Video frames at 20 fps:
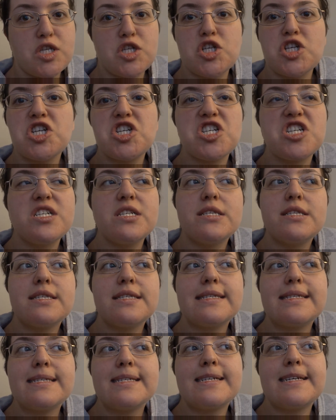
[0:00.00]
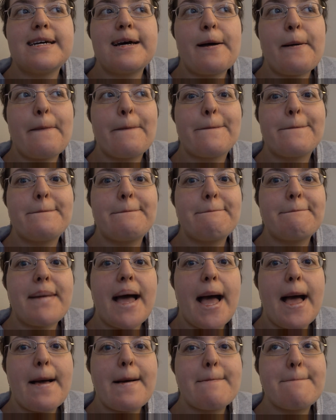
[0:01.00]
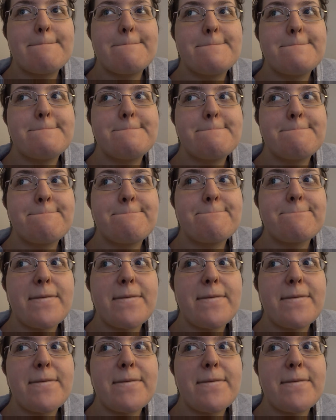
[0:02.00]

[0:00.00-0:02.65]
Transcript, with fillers: She's um, um